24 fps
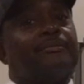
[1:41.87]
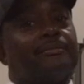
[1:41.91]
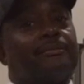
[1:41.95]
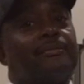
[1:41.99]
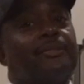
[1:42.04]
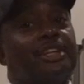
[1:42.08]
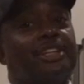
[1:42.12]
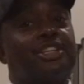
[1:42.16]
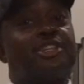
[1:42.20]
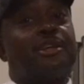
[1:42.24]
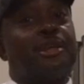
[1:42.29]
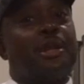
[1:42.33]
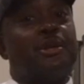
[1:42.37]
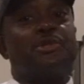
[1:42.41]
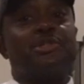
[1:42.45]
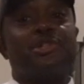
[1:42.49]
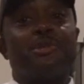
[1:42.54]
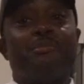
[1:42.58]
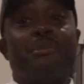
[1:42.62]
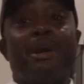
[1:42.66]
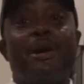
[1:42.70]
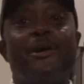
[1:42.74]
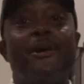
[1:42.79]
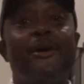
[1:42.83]
is close to
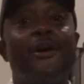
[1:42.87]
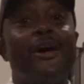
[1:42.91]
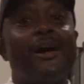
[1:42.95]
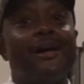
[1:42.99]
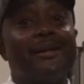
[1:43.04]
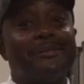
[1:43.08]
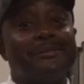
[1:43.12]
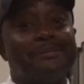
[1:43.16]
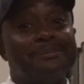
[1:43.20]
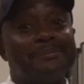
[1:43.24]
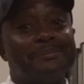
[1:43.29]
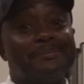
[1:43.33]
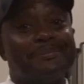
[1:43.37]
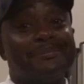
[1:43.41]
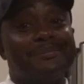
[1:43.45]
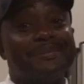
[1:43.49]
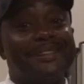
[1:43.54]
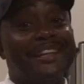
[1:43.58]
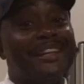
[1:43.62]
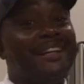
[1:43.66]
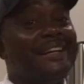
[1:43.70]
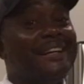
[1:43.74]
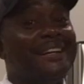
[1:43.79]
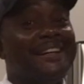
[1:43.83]
my heart.
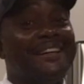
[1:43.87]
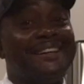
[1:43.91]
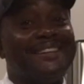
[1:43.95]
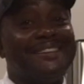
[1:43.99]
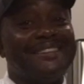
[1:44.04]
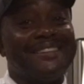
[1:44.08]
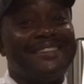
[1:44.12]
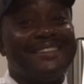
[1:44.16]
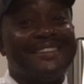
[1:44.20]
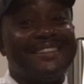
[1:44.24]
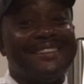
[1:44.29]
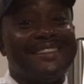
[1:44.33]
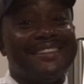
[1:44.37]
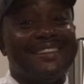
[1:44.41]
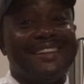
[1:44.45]
It is.